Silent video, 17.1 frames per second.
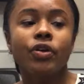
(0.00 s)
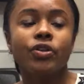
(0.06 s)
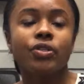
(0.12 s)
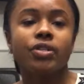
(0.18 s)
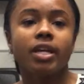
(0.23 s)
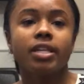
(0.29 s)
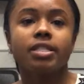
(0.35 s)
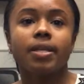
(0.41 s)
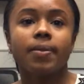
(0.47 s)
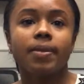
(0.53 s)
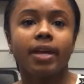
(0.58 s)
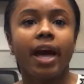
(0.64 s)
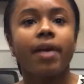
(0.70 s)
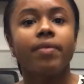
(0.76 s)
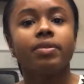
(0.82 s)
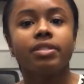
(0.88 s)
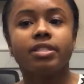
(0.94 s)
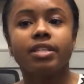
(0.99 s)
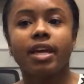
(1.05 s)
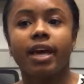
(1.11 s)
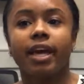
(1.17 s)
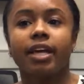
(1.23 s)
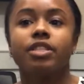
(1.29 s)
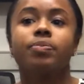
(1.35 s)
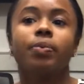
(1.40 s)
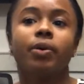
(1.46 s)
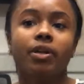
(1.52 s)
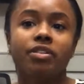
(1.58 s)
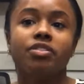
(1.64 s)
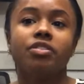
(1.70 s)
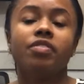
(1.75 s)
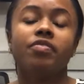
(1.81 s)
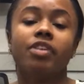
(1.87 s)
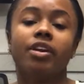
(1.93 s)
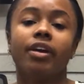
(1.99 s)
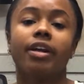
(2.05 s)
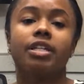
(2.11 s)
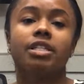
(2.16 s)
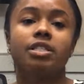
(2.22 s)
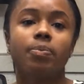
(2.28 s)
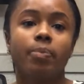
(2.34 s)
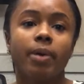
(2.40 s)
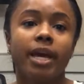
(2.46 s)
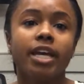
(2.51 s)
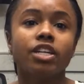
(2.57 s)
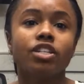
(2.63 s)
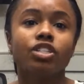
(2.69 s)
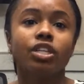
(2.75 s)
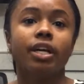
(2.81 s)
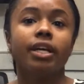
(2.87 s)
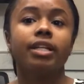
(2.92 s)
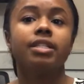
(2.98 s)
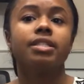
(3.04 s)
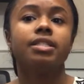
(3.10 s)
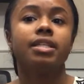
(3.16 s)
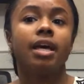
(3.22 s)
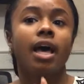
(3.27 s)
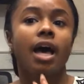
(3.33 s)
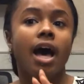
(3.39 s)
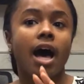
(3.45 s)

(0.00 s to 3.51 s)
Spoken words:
So that's something I would say, I guess, perseverance, patience,